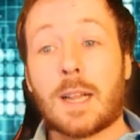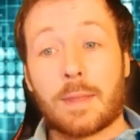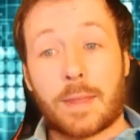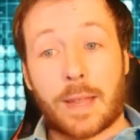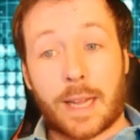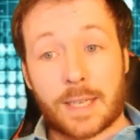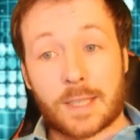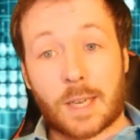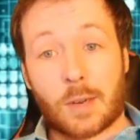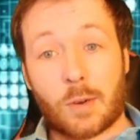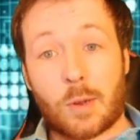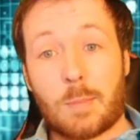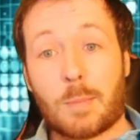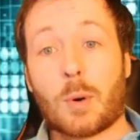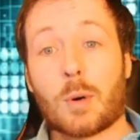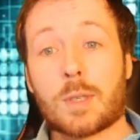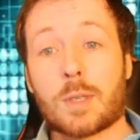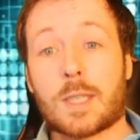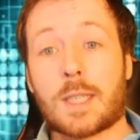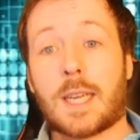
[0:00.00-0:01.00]
That's how
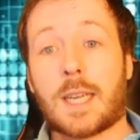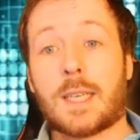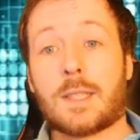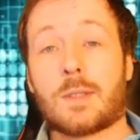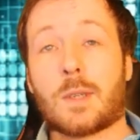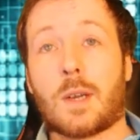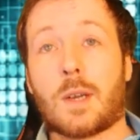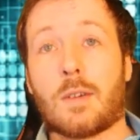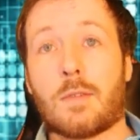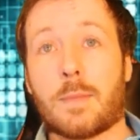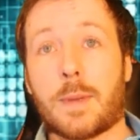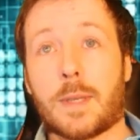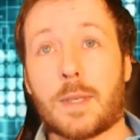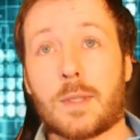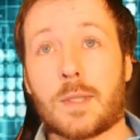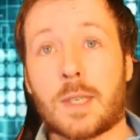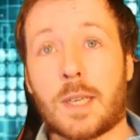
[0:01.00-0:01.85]
important it is to government.